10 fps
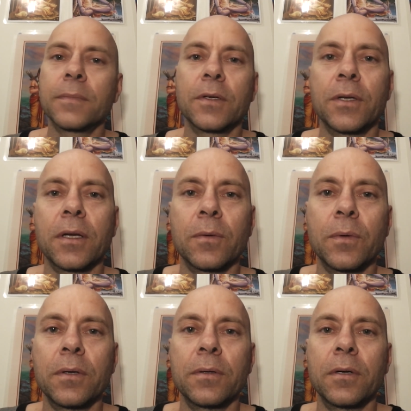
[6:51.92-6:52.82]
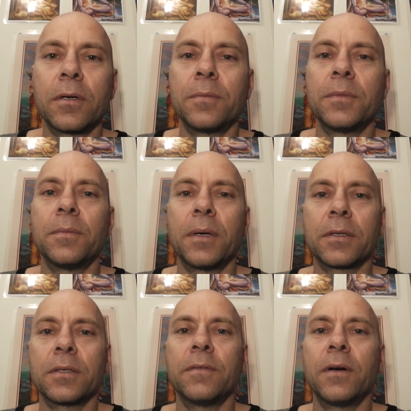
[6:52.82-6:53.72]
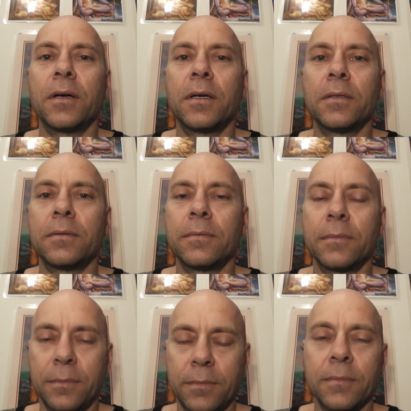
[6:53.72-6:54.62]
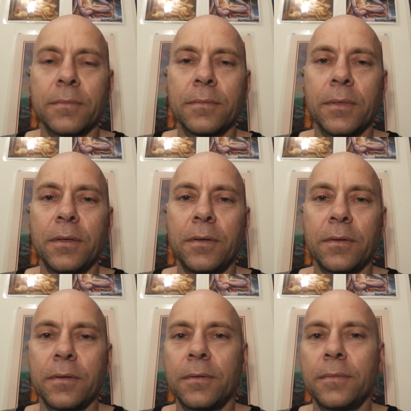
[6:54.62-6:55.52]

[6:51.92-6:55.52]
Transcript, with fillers: Share the world. Om Namah Shivaya. Peace.